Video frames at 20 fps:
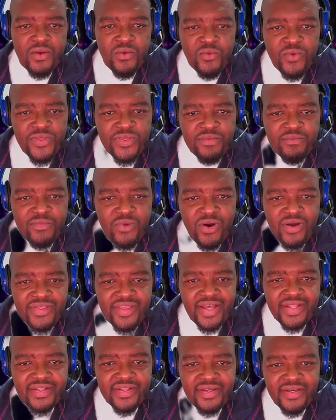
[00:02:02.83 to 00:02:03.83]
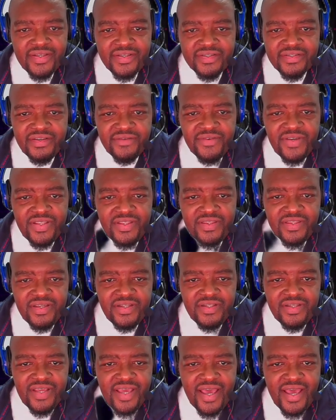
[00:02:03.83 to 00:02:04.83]
With more than
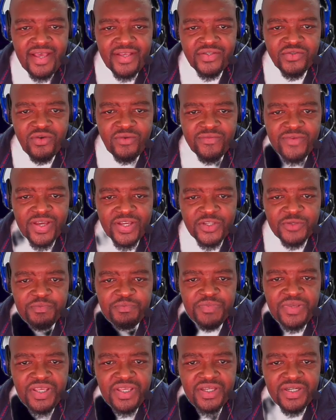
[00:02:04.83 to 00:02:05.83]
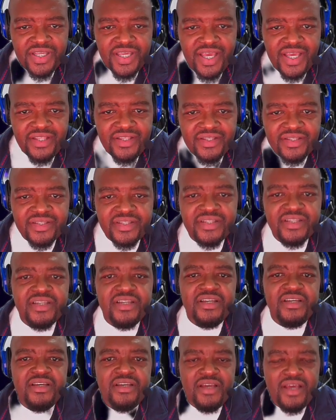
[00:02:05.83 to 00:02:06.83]
17 years of experience,
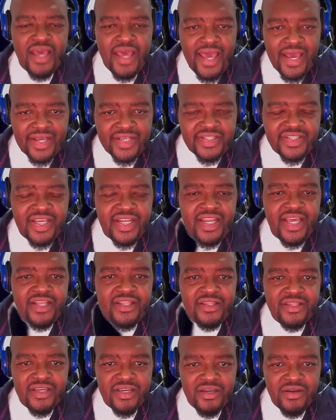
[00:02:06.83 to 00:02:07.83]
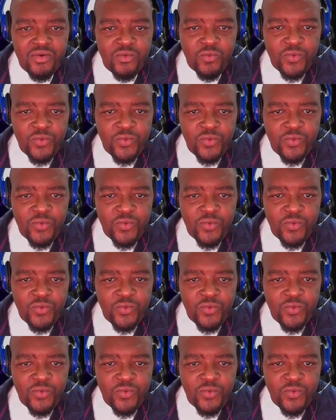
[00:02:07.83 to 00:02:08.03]
excellent.